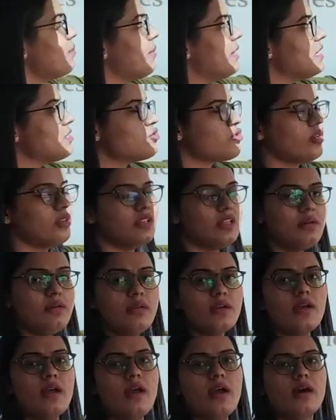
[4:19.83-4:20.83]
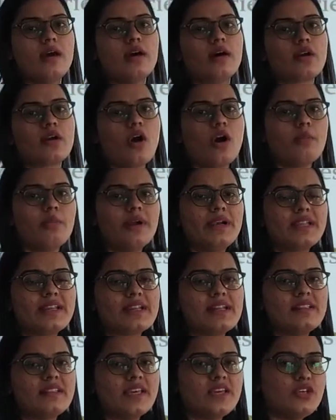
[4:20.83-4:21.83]
based on the raw
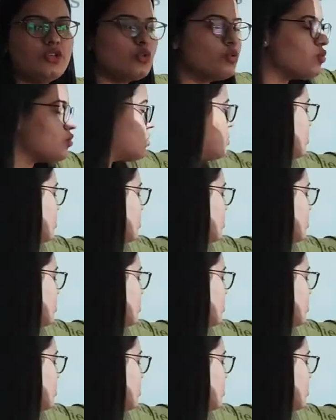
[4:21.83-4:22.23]
material they use.